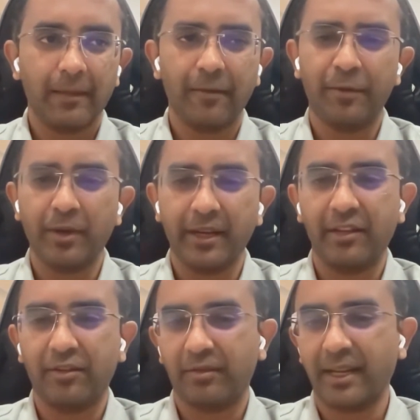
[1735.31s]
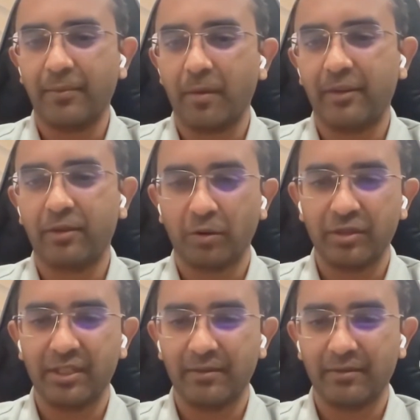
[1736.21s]
There were a few areas like MobX
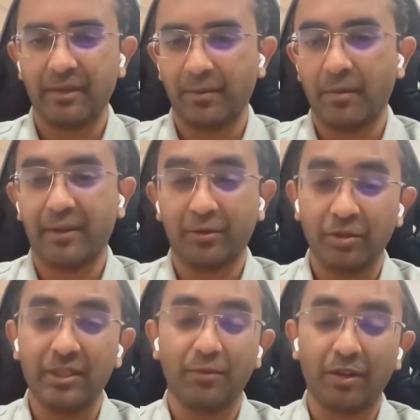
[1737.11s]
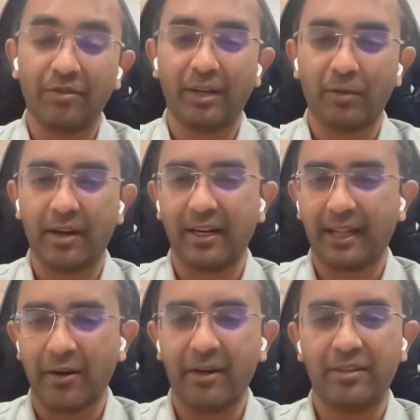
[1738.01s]
CodeGen where MobX CodeGen was required.
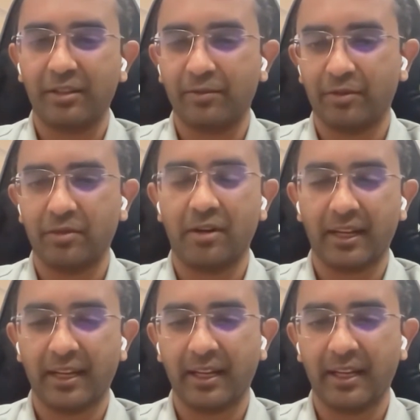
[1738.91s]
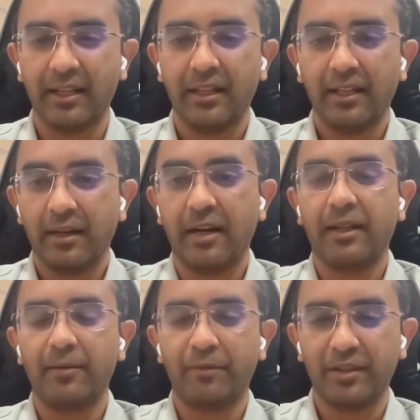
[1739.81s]
Like annotation was not a
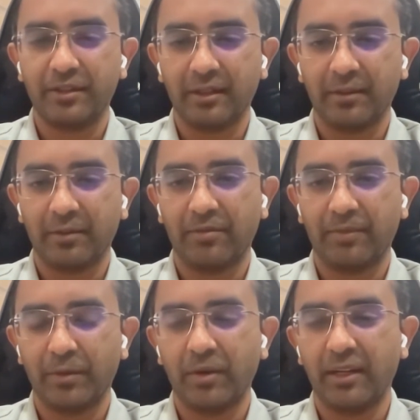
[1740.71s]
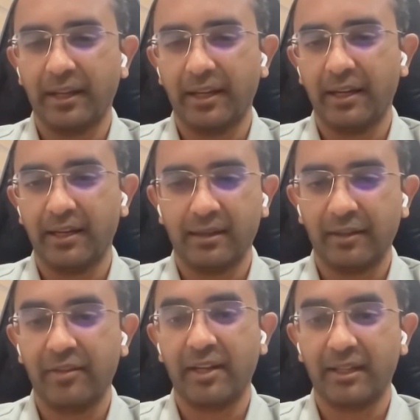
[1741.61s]
runtime feature; it was purely a
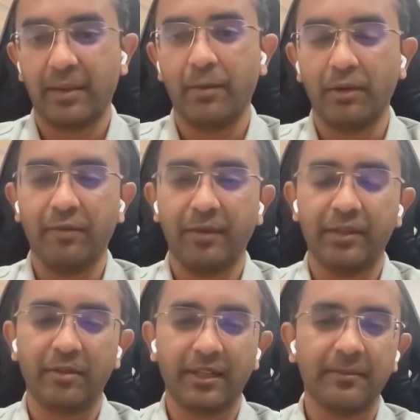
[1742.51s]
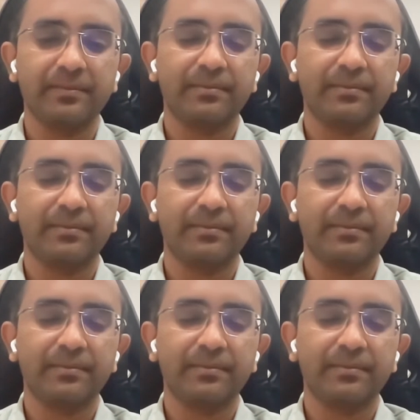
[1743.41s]
design time only feature, right?